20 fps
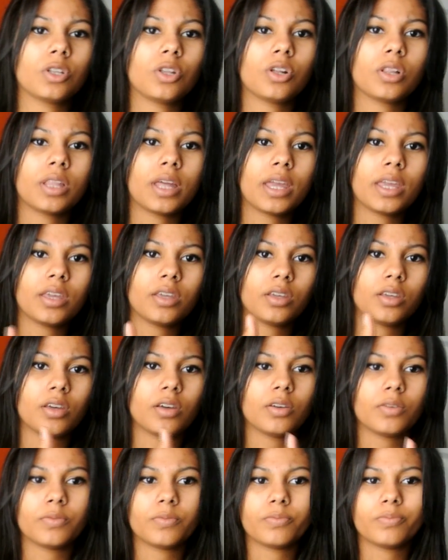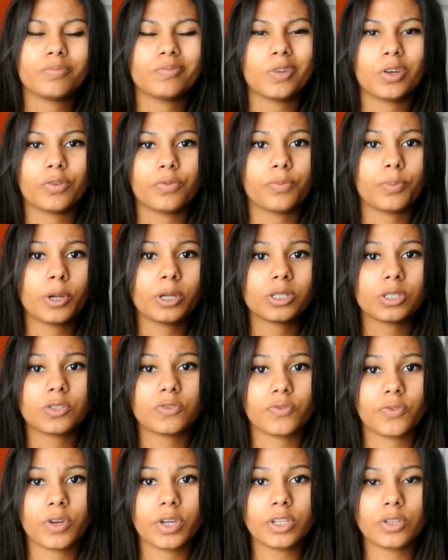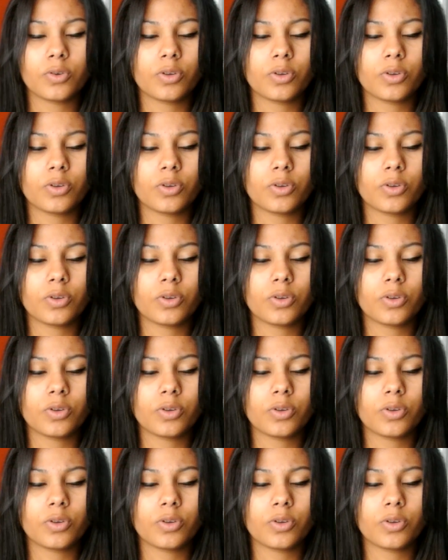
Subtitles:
to look like a person's foot.